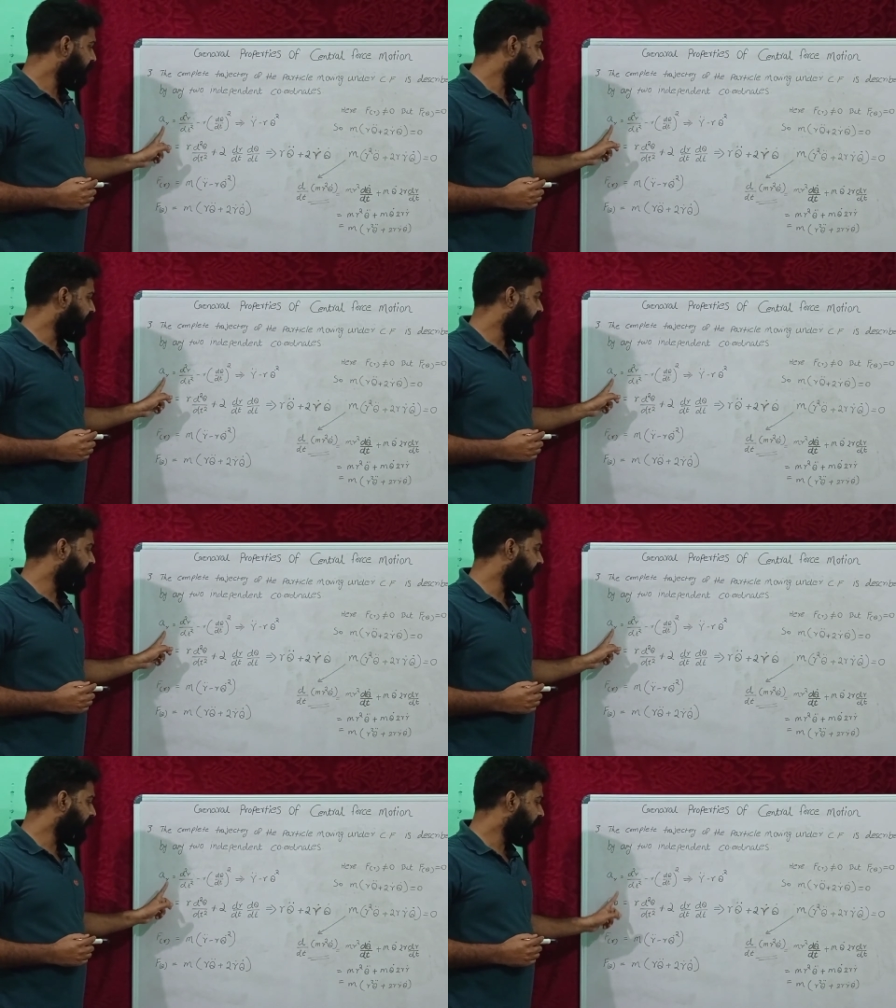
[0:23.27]

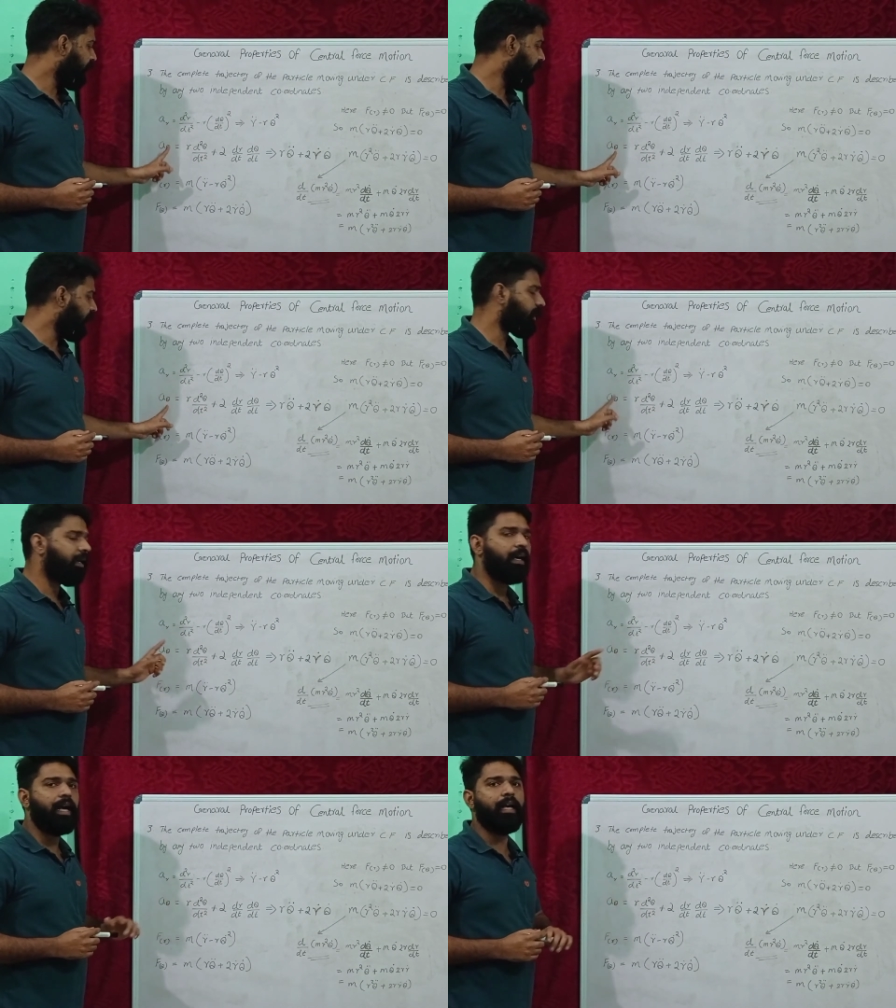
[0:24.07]
radial and
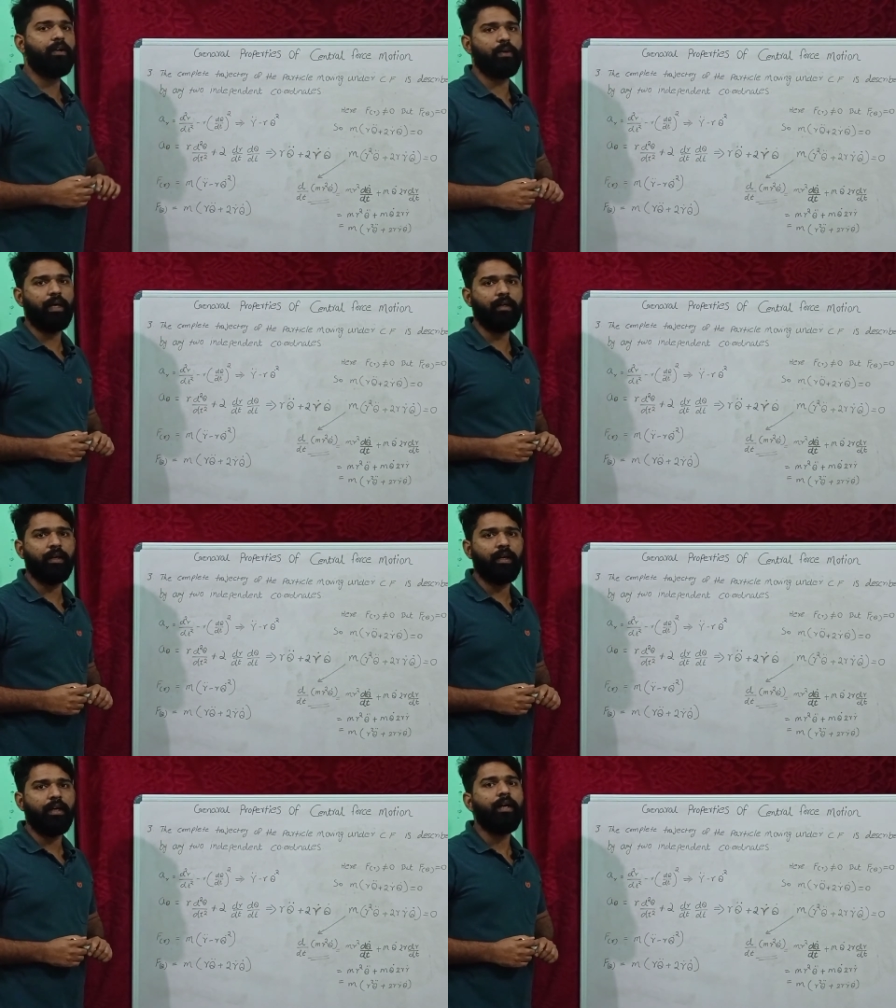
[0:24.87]
angular
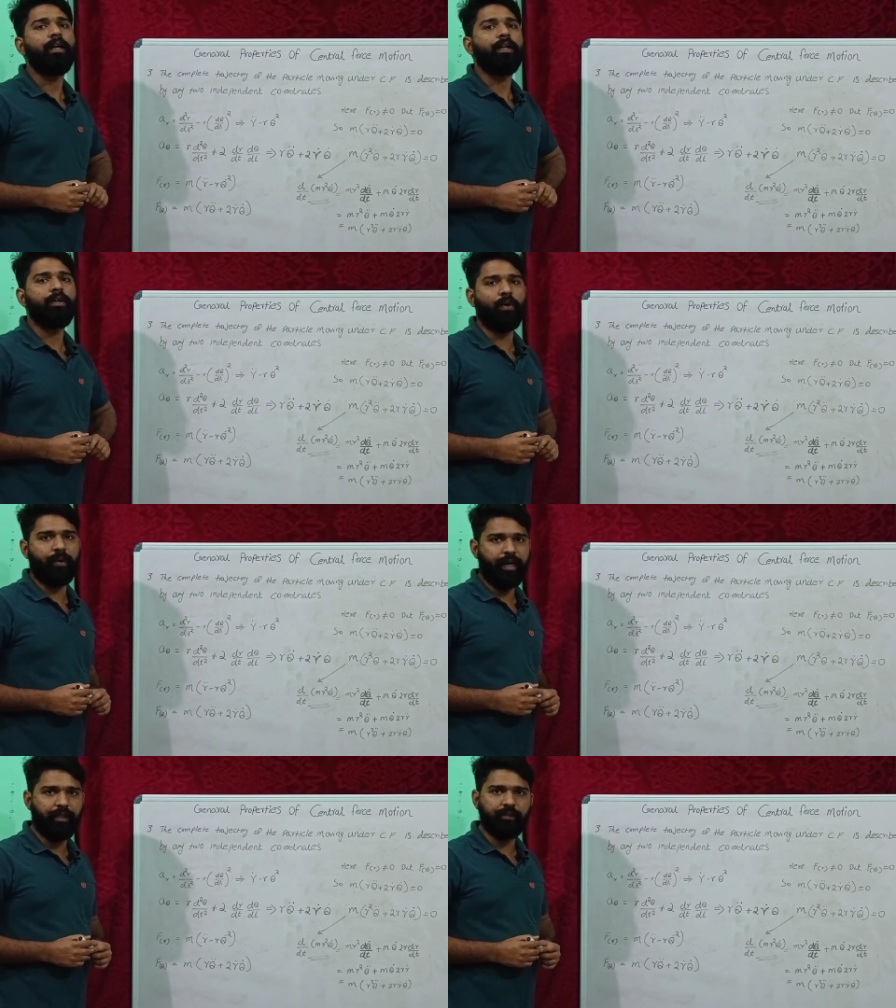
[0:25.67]

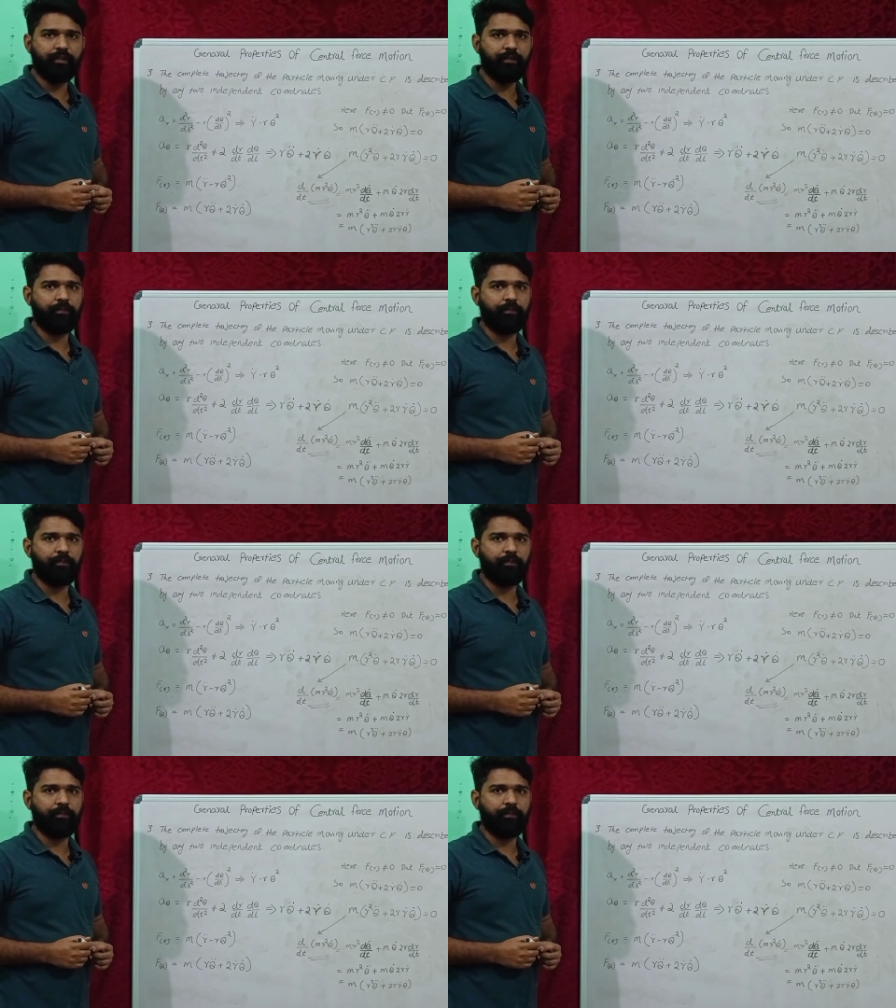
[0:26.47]
coordinates.